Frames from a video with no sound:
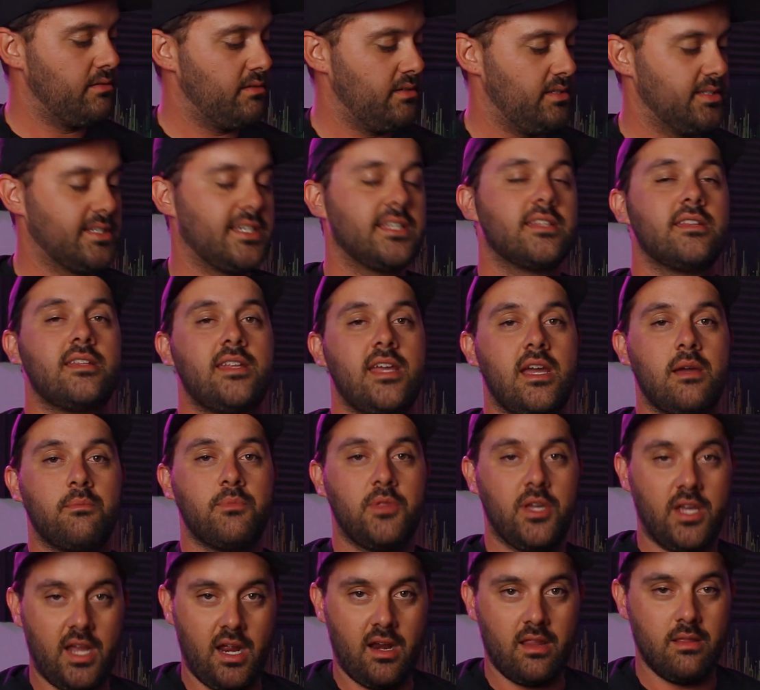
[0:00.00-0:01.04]
Let's get the damn
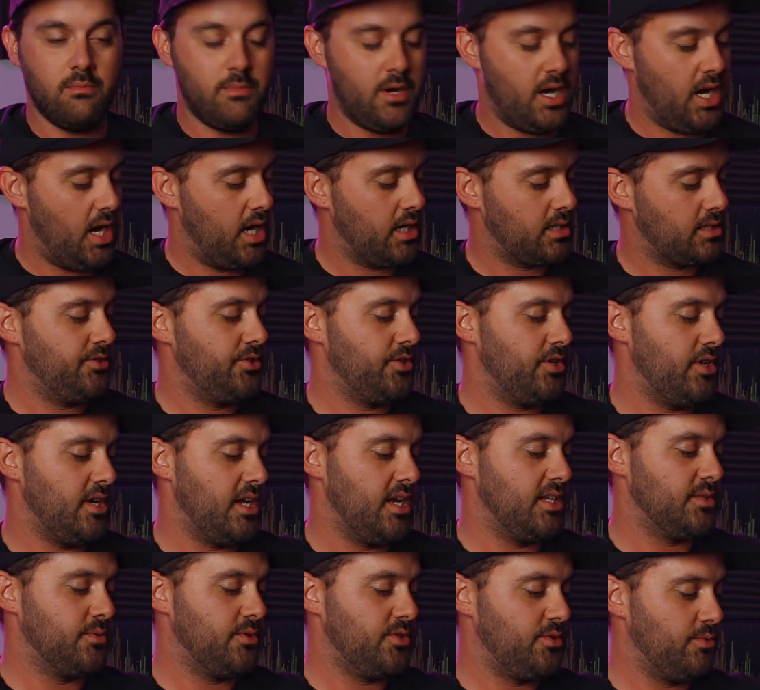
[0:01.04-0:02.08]
thing out of the box, show you
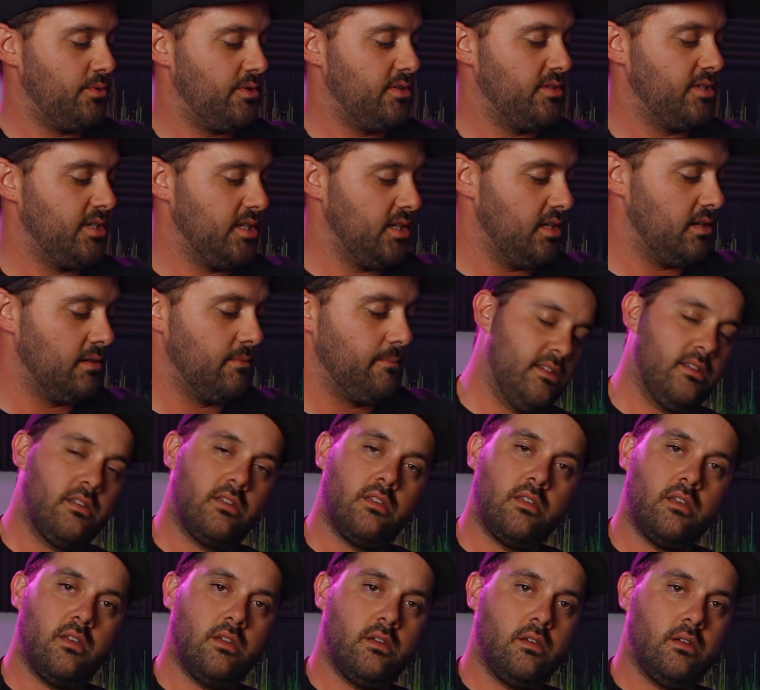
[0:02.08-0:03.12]
guys what you wanna see.
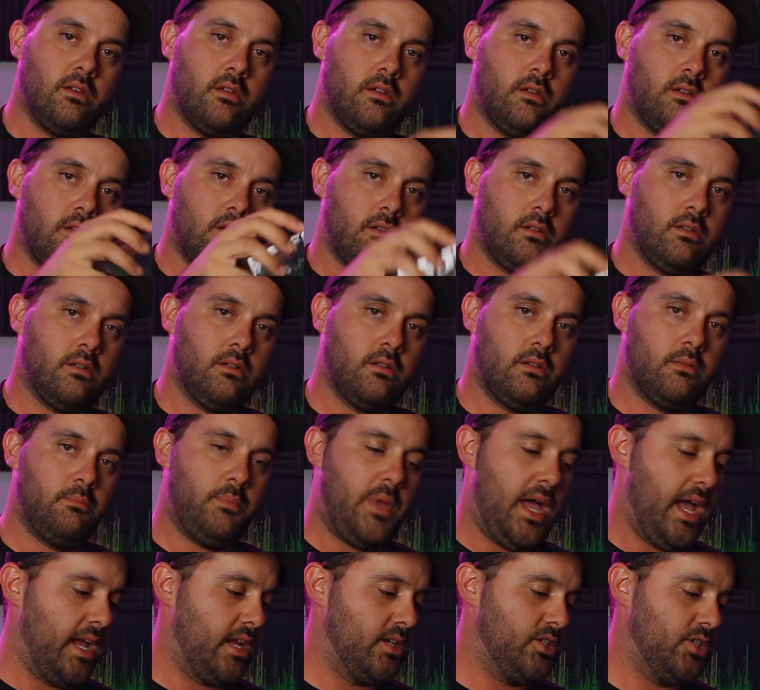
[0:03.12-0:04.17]

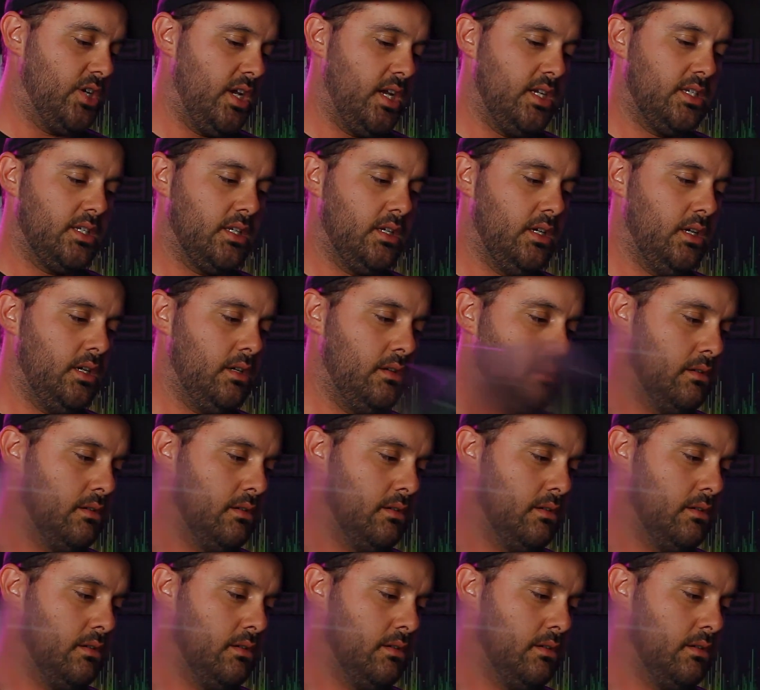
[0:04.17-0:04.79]
Packaged nicely.